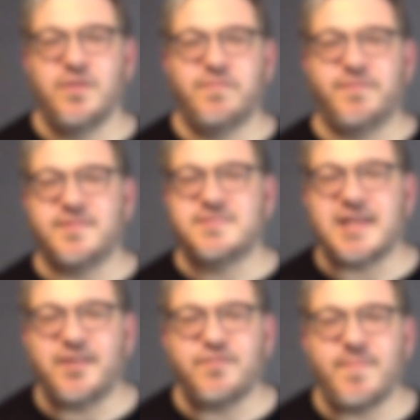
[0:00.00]
For the
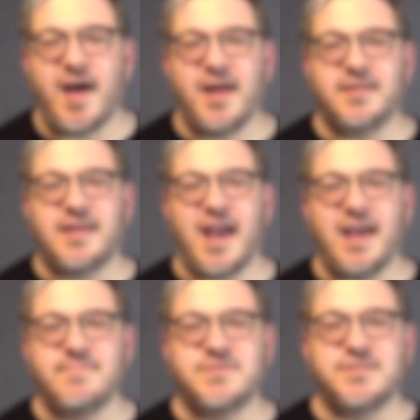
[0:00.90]
Son of Man
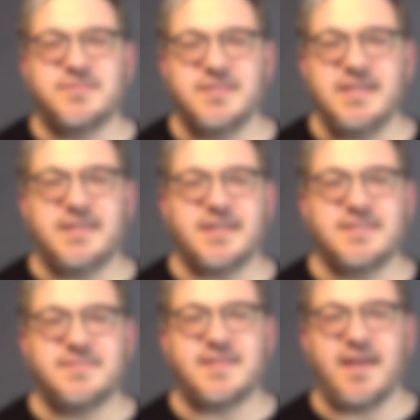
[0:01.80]
came to seek
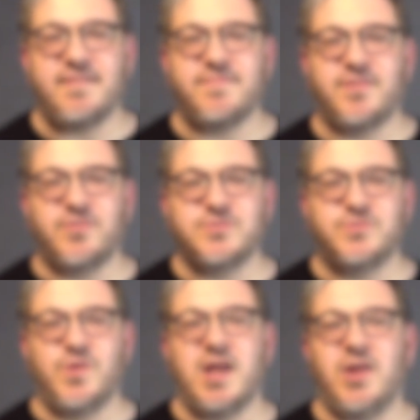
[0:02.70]
and save those
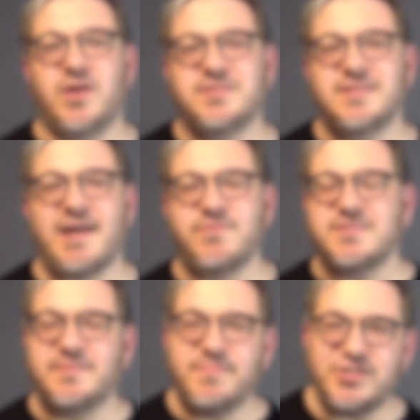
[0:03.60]
who are lost." That
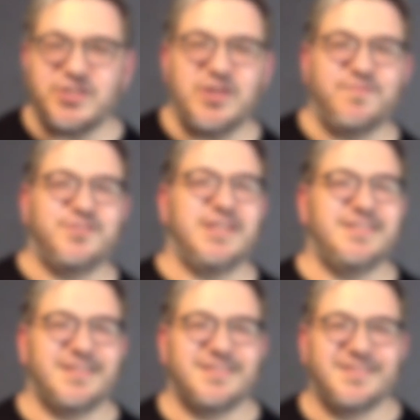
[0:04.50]
was the mission of
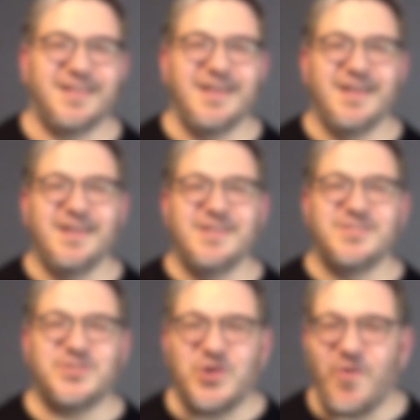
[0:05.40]
Jesus,
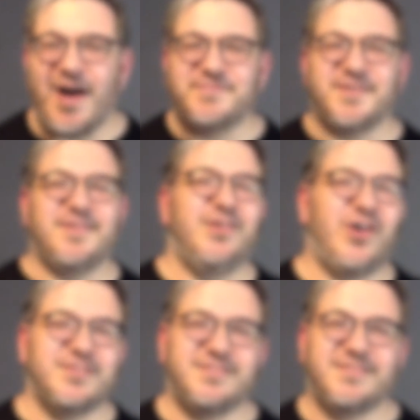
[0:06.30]
to go after the
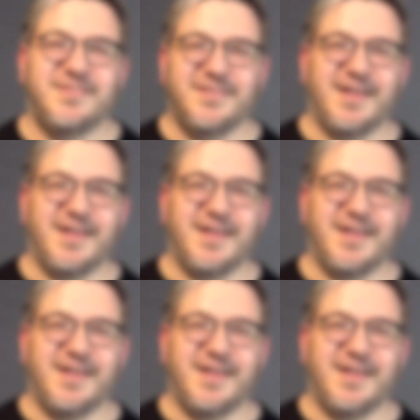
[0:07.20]
lost.